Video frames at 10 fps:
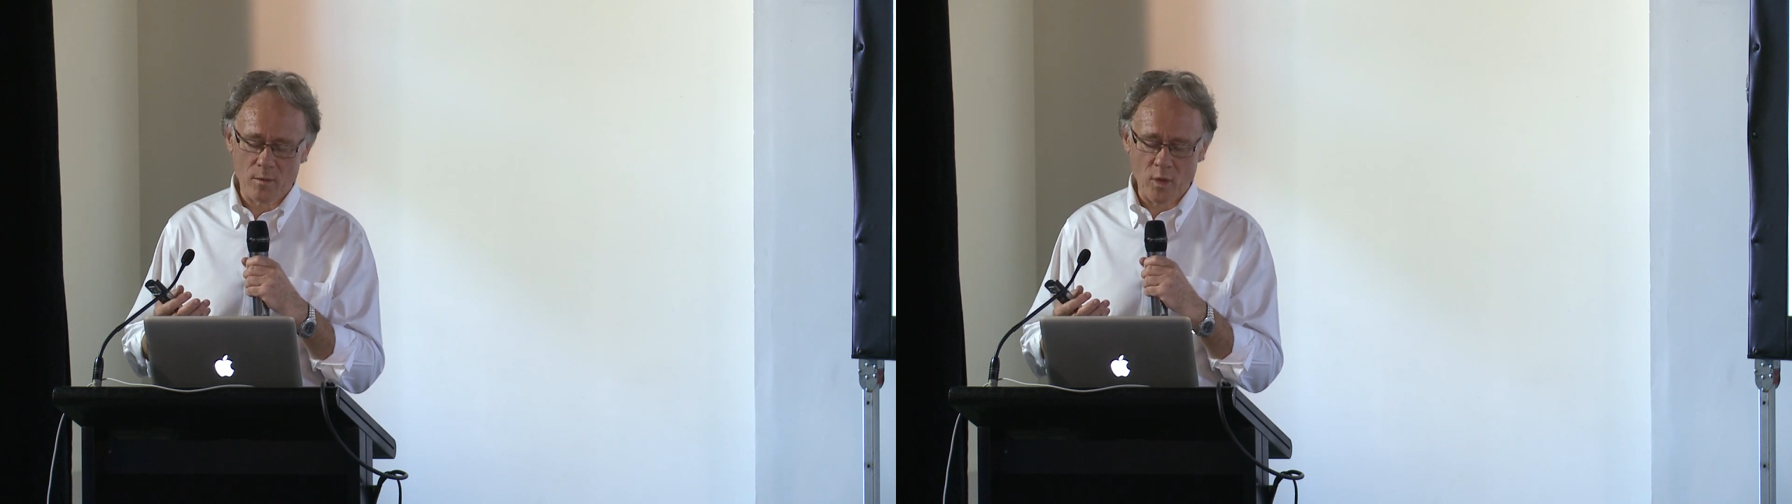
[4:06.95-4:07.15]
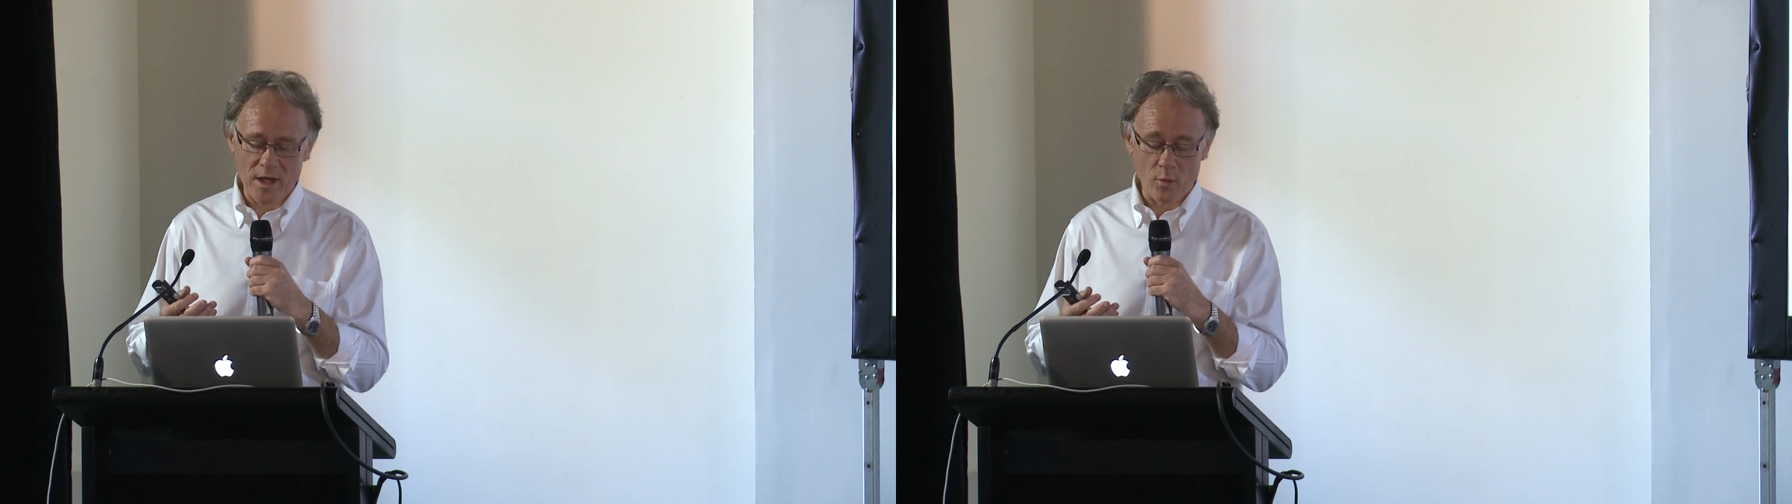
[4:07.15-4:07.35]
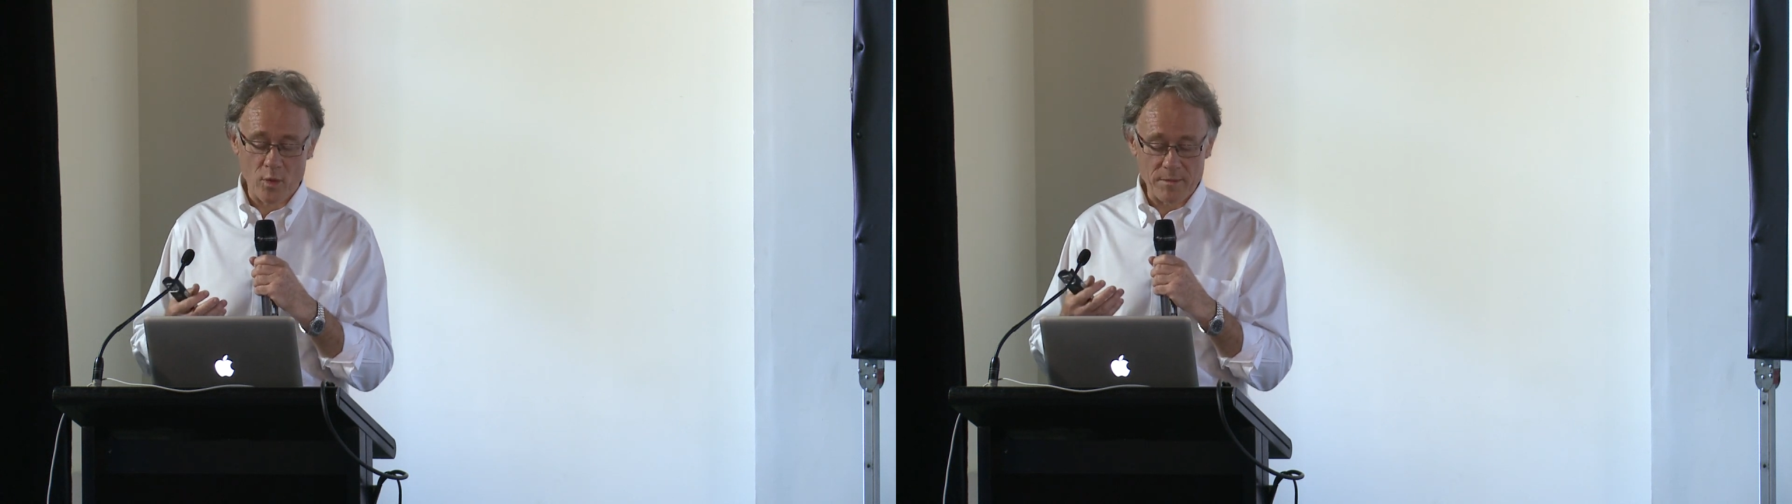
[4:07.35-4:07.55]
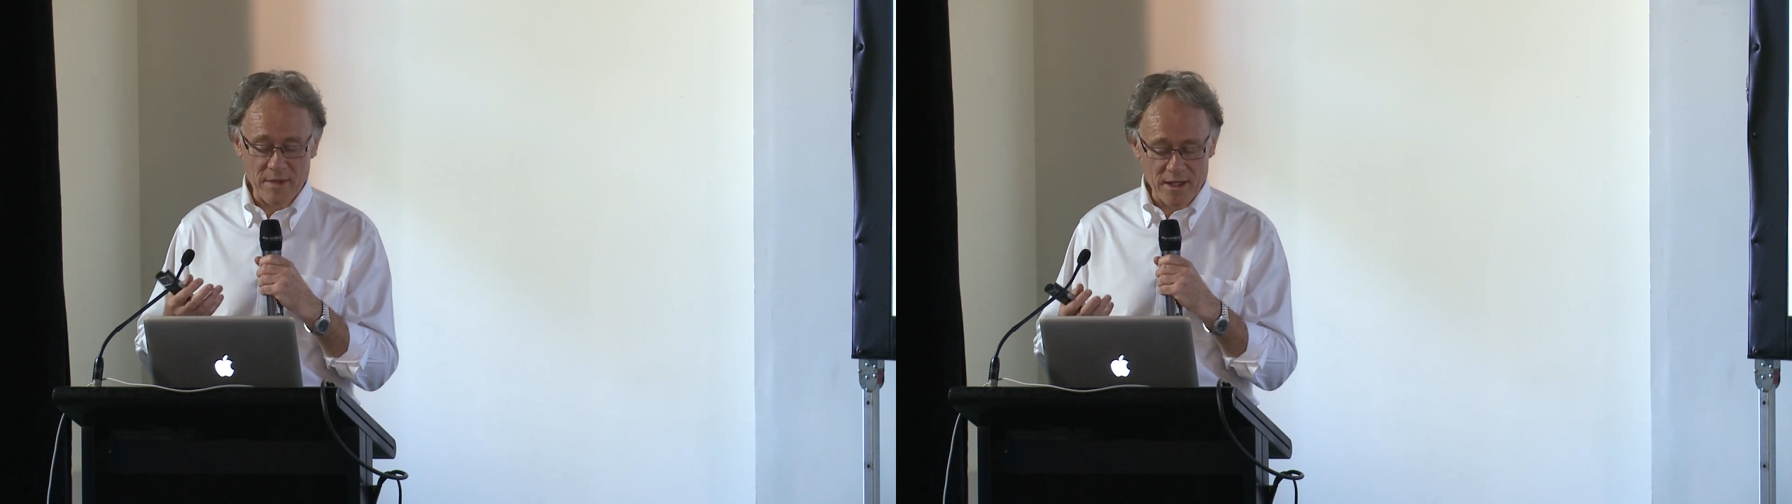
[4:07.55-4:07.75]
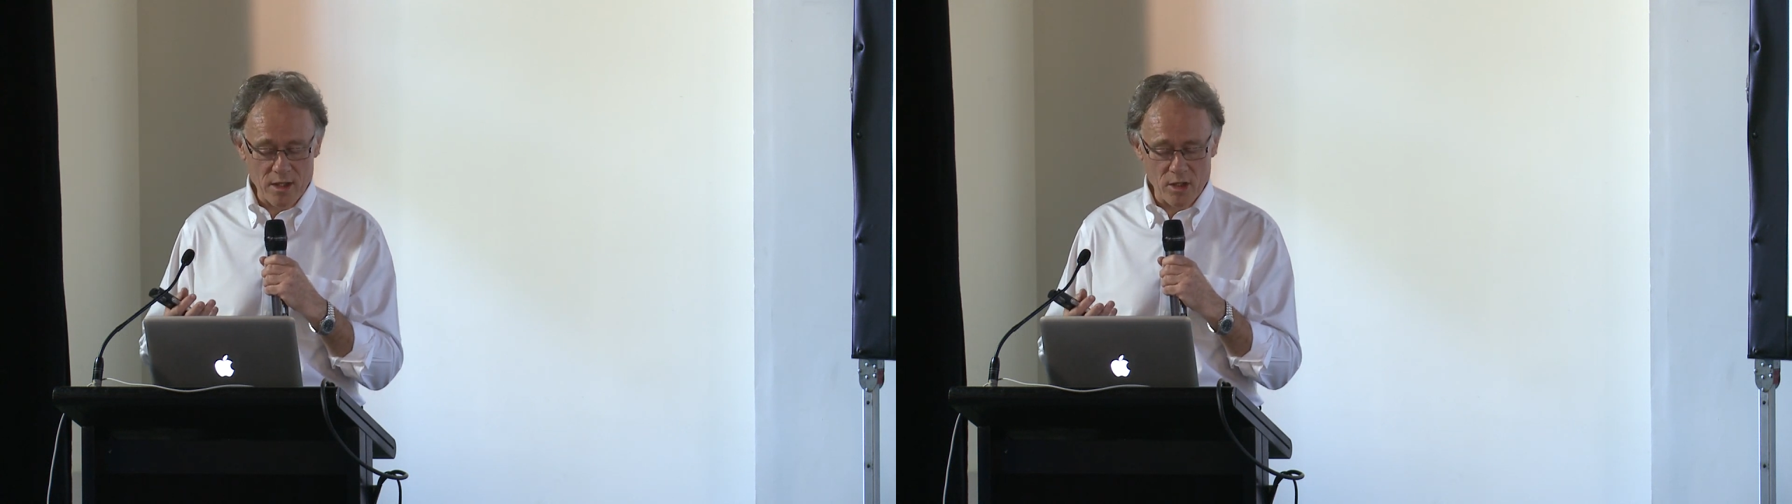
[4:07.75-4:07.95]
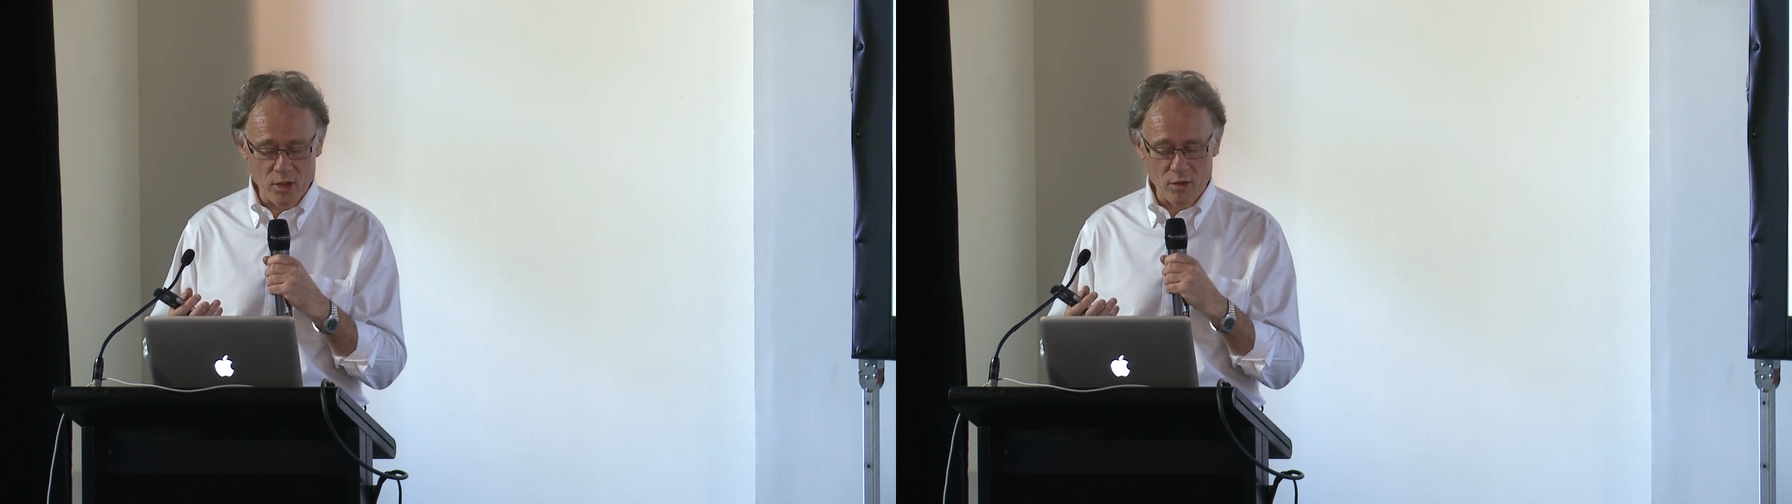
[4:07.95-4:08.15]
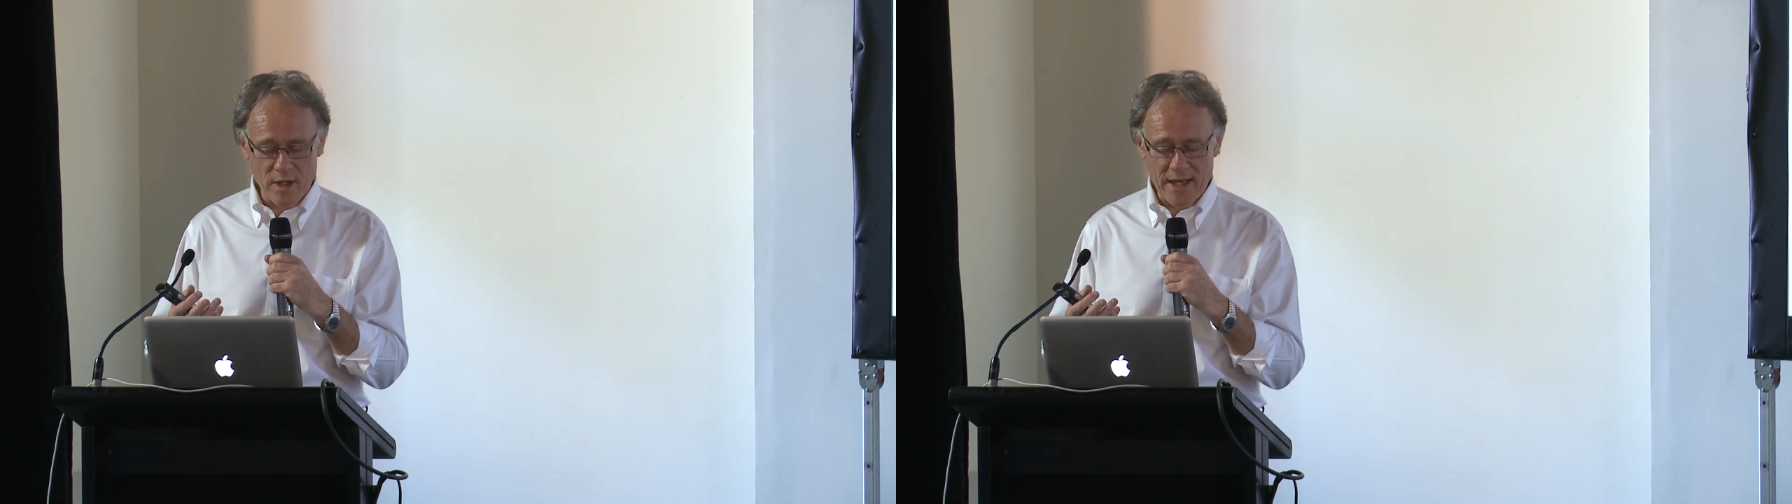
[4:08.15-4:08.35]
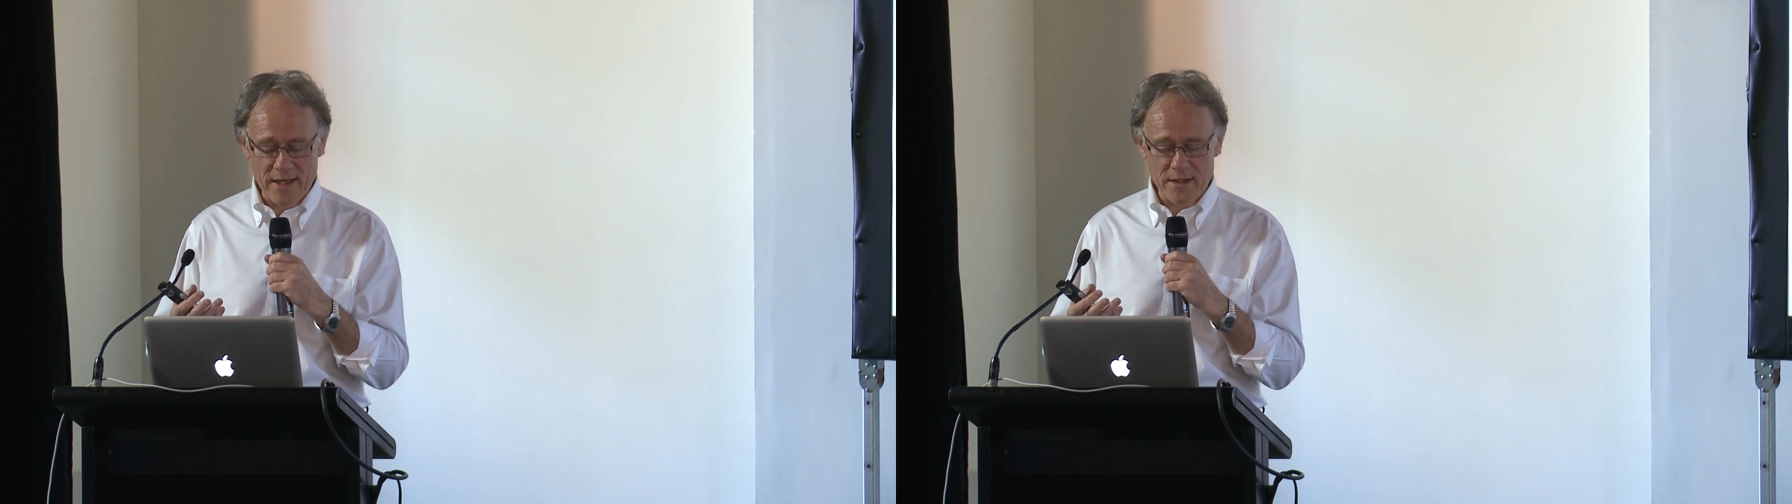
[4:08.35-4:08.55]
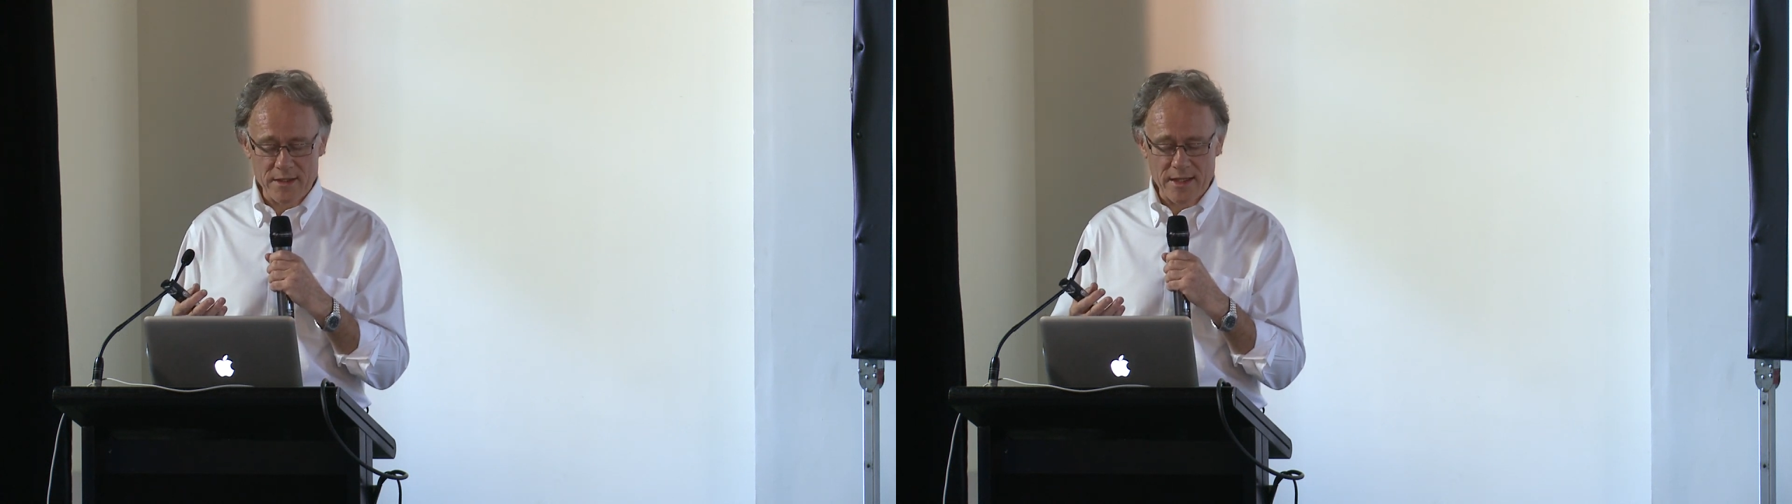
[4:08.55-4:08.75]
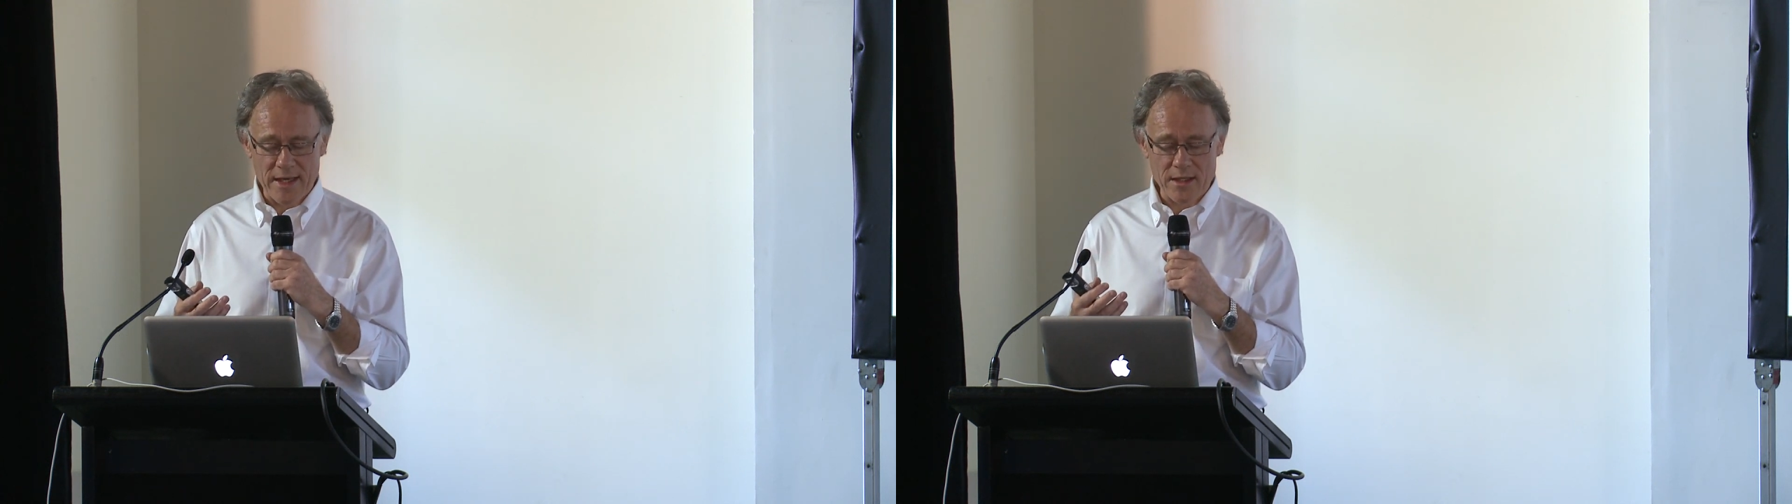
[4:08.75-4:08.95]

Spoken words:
where we may go and